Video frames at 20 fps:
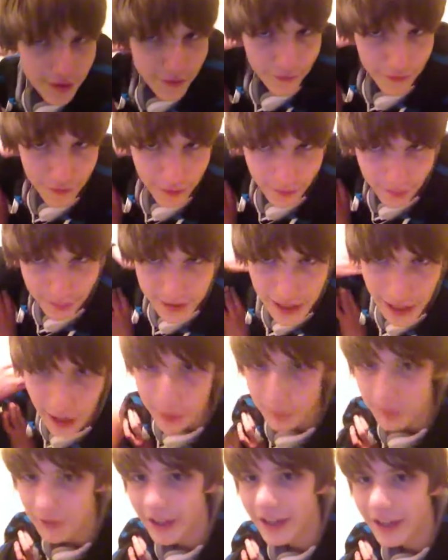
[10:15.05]
up for the
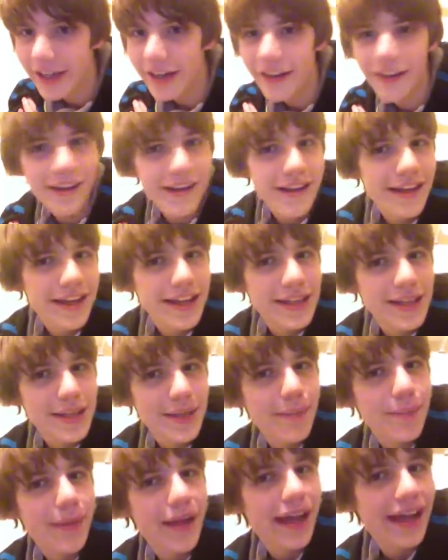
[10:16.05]
terrible hair in the
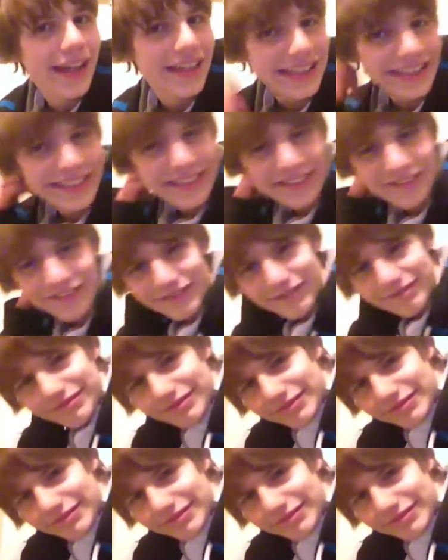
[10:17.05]
back. You're